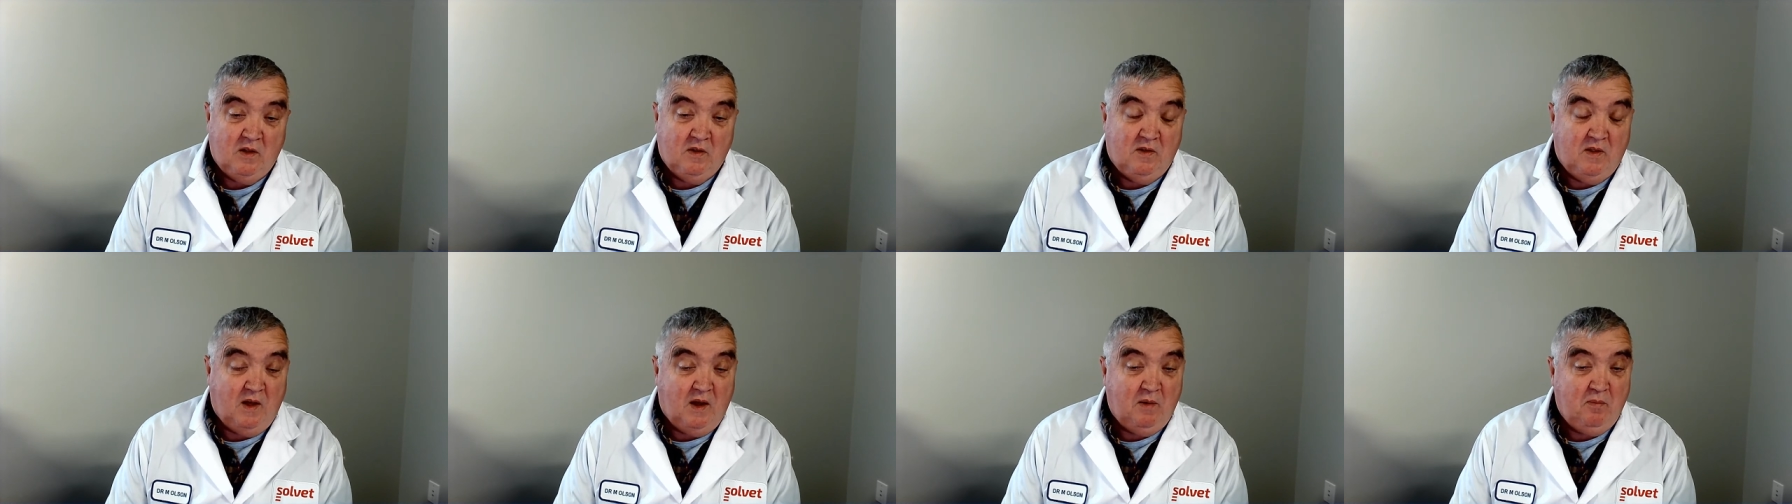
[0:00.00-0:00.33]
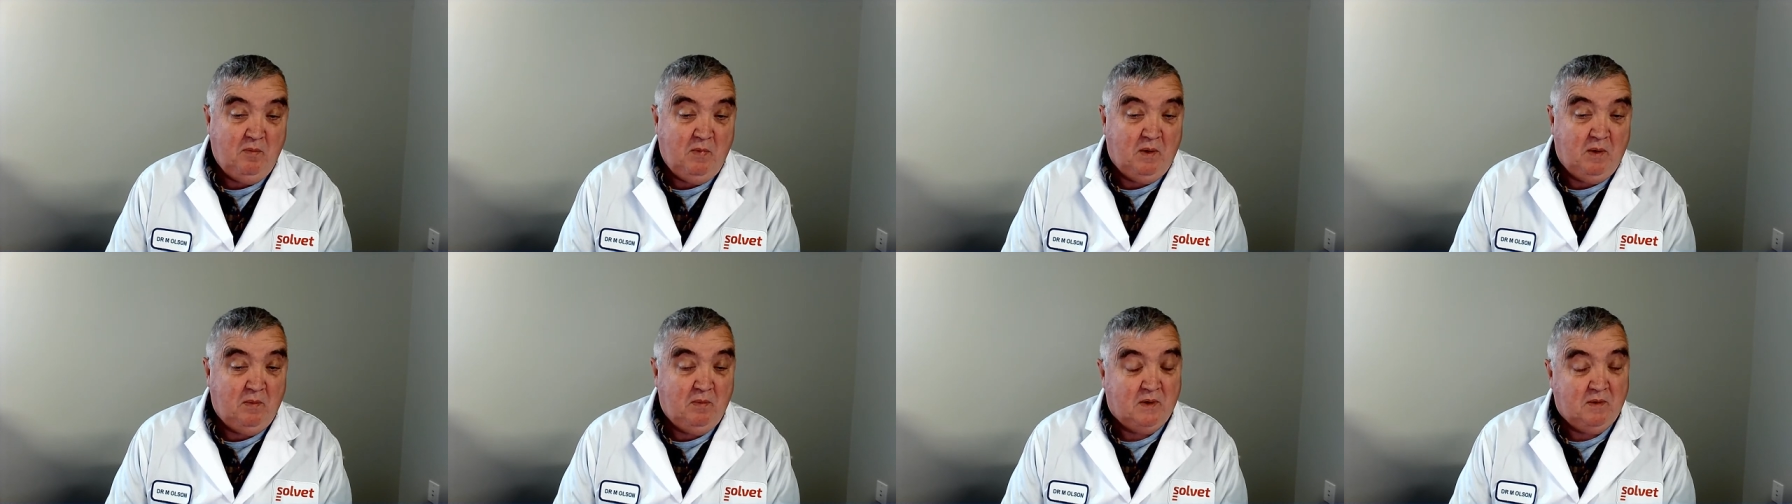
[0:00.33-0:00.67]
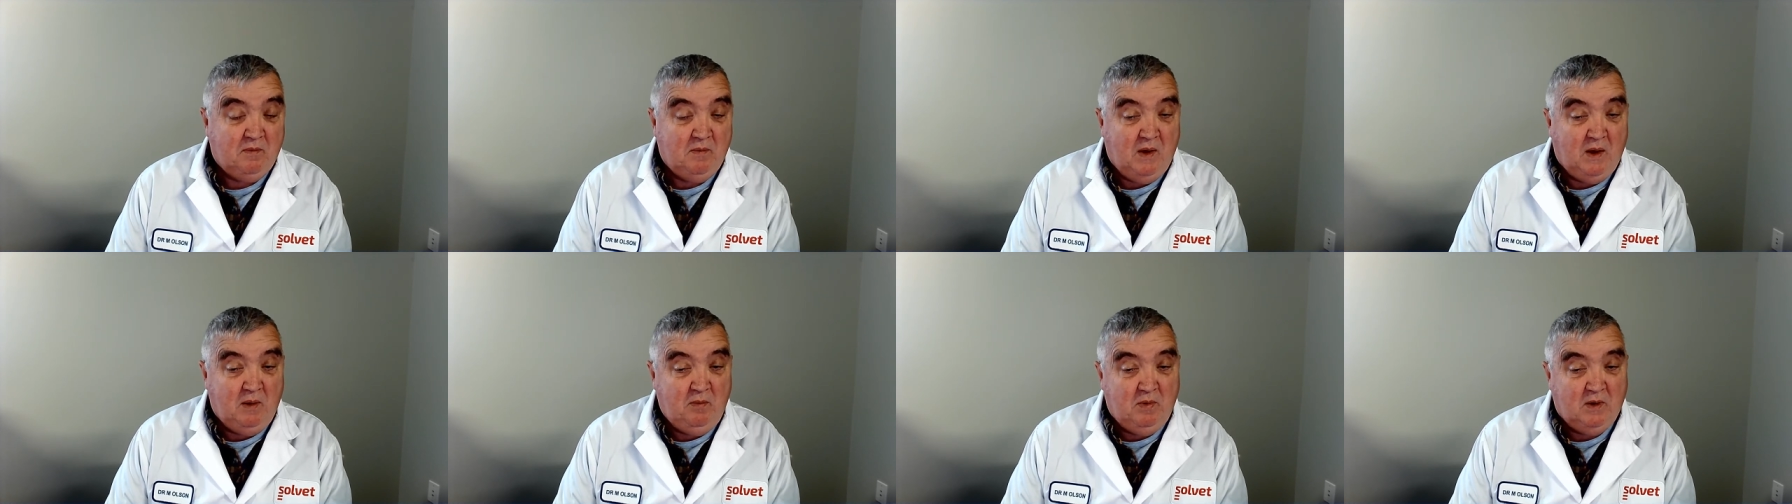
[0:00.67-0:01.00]
they may,
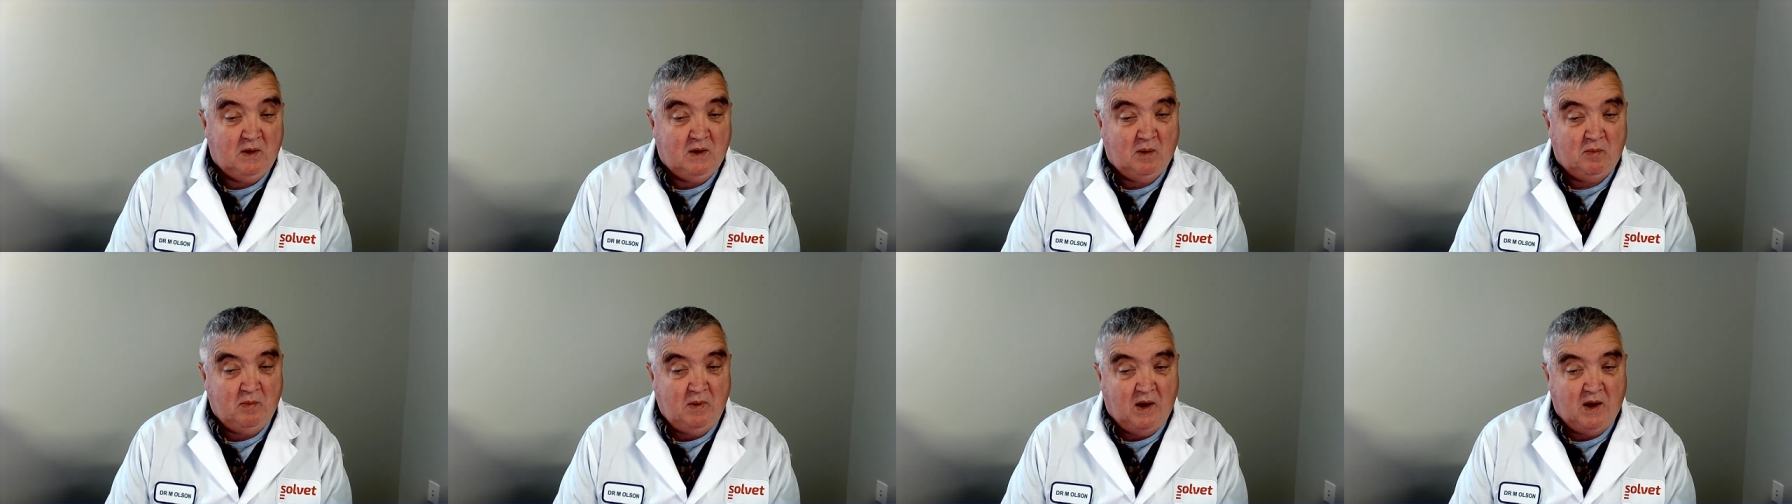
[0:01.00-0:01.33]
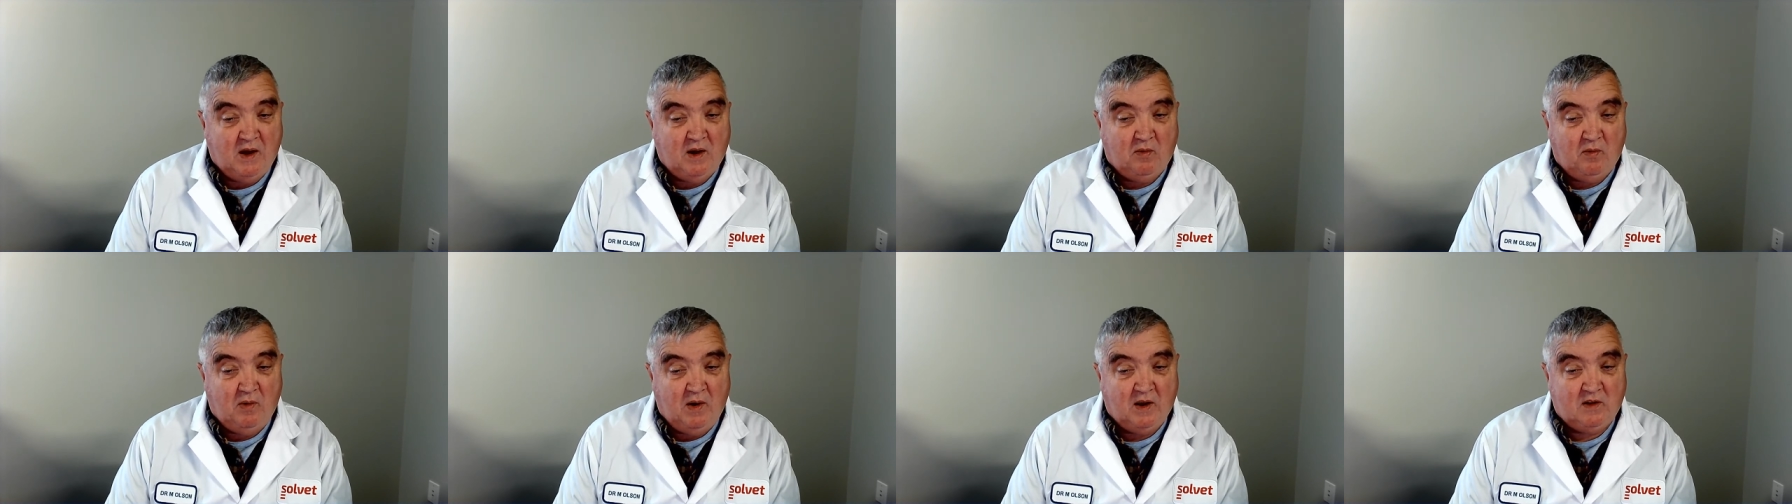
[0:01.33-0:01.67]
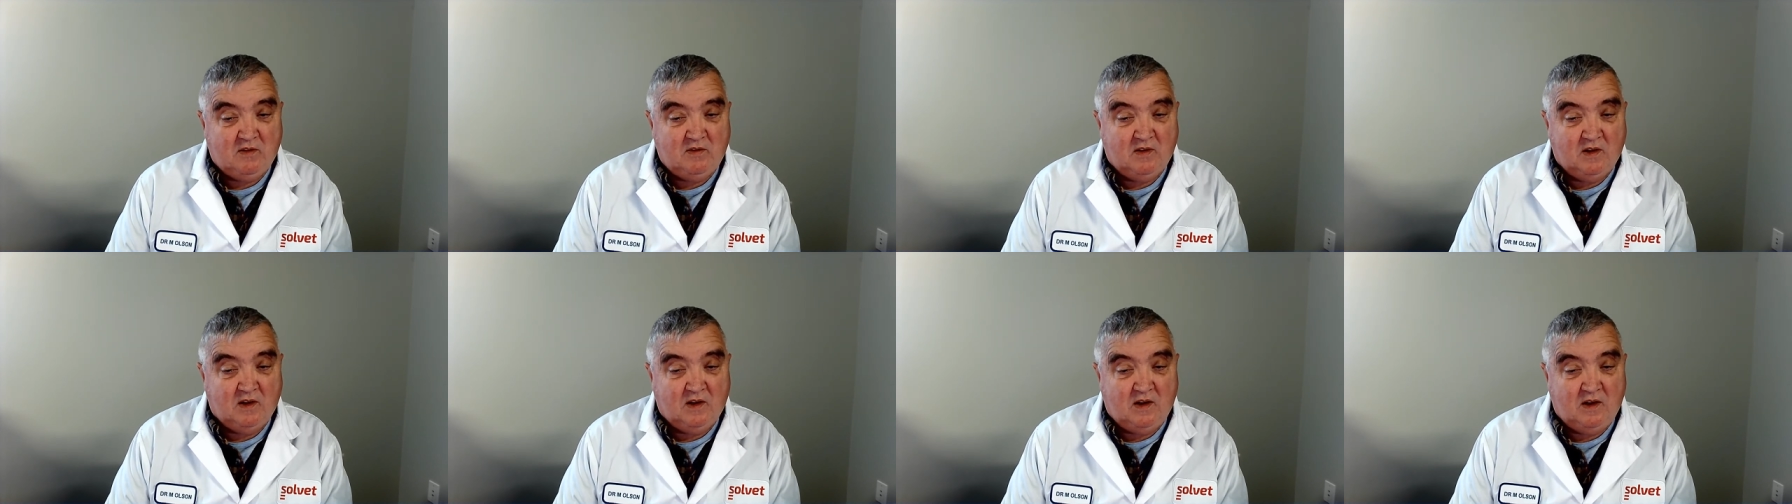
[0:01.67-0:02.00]
may become
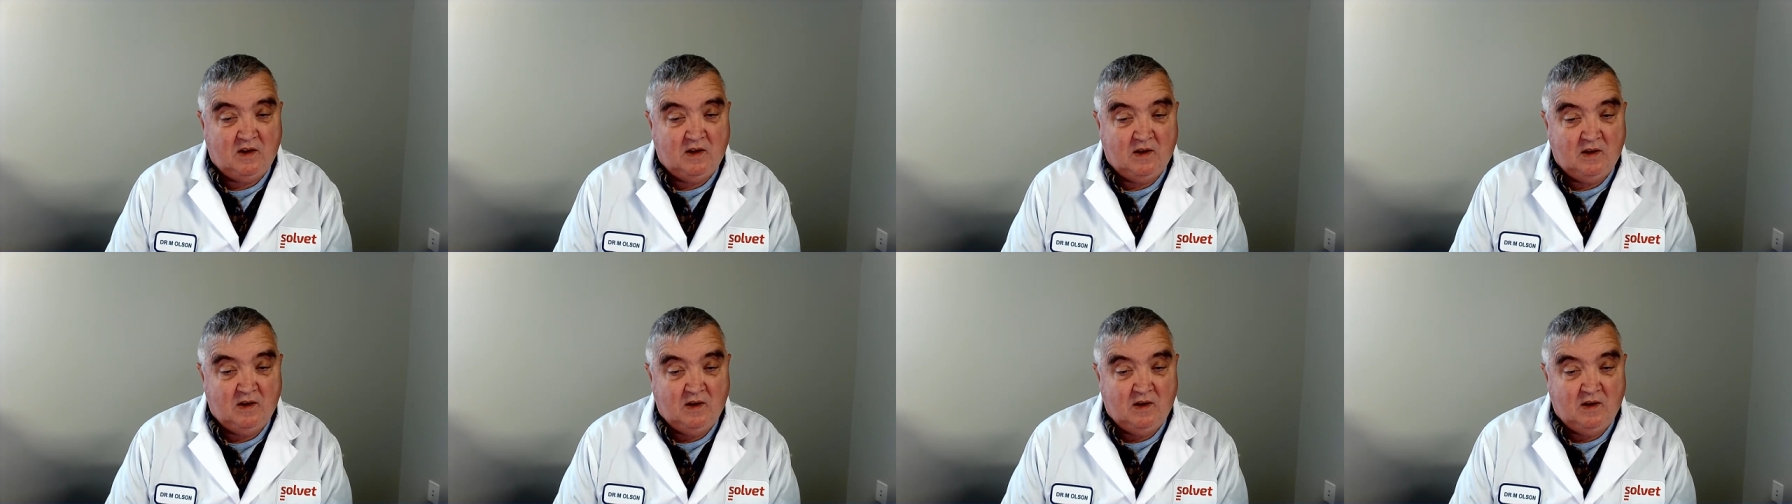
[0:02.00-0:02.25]
anorexic